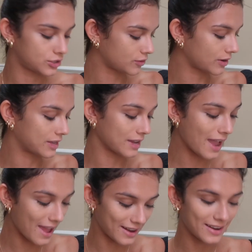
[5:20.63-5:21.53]
So
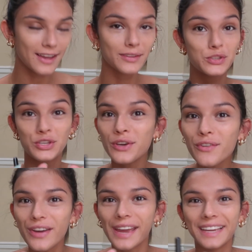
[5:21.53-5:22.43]
again,
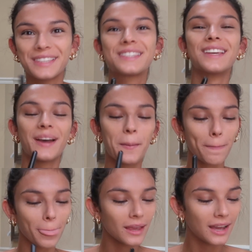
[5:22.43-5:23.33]
Too Faced.
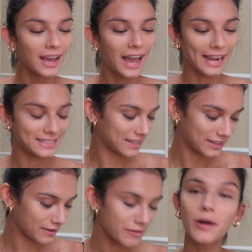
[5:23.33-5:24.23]
I
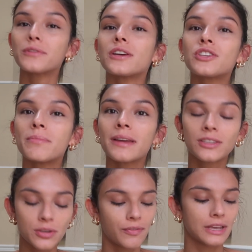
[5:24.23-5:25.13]
didn't even know I was such a
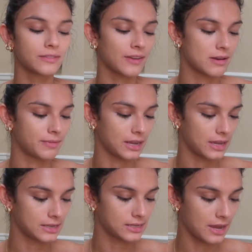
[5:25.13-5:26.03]
big Too Faced fan, but I
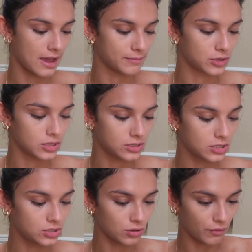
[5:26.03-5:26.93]
guess I am. So this
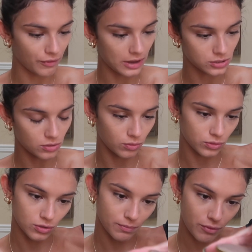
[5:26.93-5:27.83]
is Too Faced
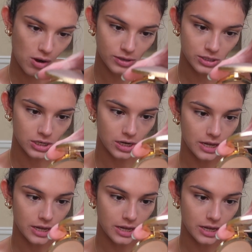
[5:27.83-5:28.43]
also bronzer.